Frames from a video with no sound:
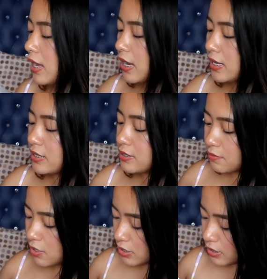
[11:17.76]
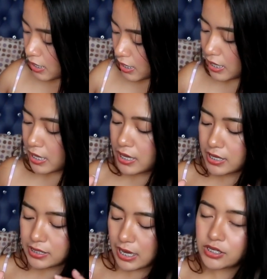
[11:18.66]
And this one
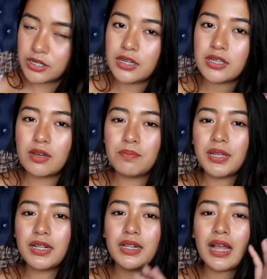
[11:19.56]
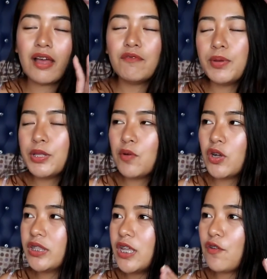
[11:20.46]
is actually something that I've been
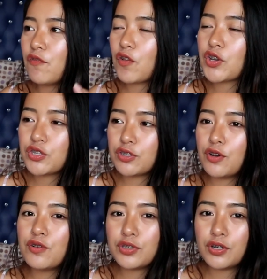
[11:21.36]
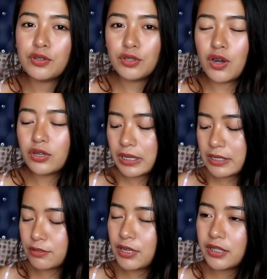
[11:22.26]
wanting for so long.
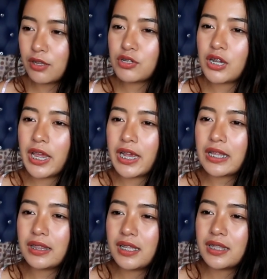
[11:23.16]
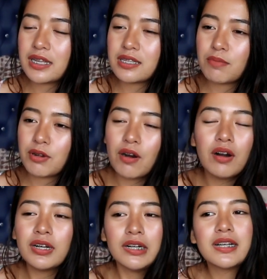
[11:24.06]
Tapos nung nakita ko siya kay Kathleen Light, sabi ko,
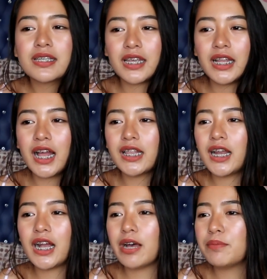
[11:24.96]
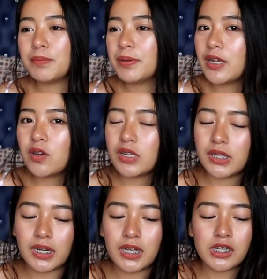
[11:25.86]
sige na talaga, bibili ko
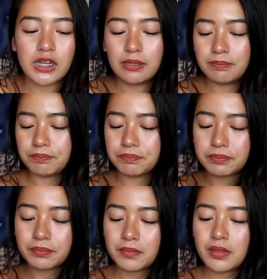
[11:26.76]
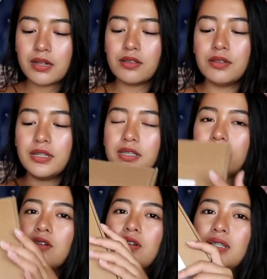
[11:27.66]
na talaga siya. So, this
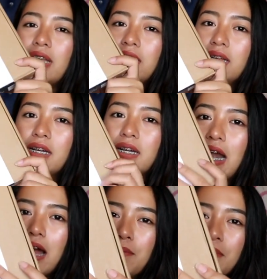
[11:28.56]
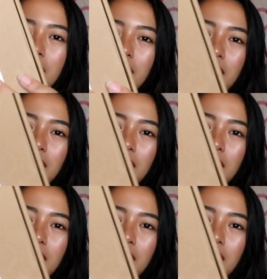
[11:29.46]
is called Lettergram.